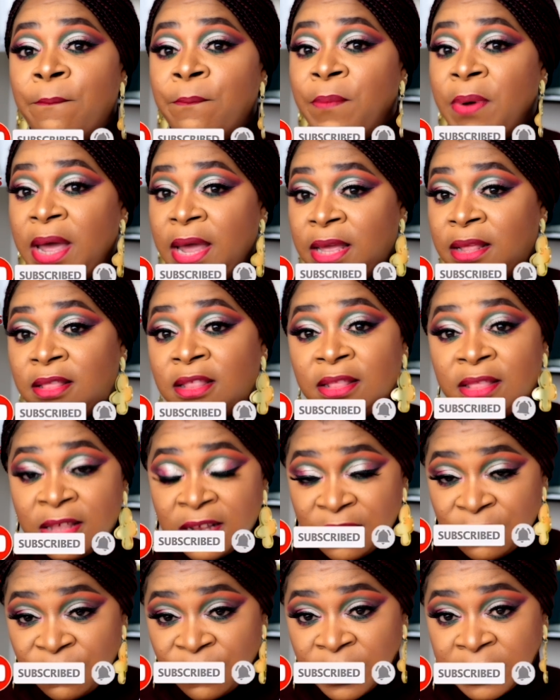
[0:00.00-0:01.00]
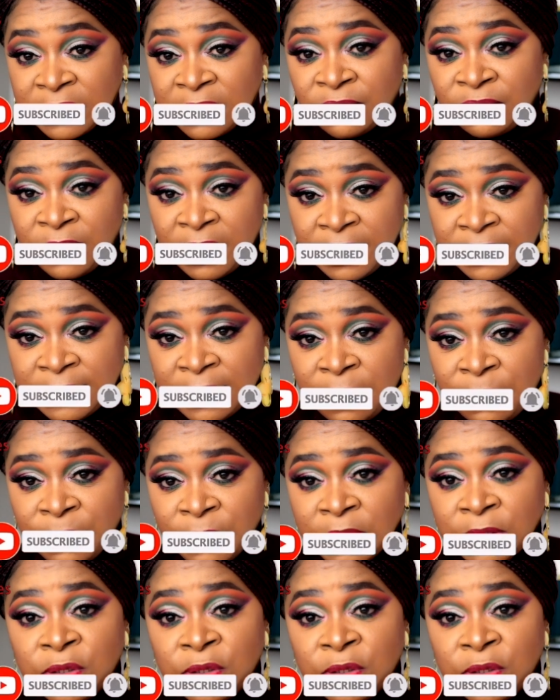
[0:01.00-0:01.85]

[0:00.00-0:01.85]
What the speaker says: by the 31st of December.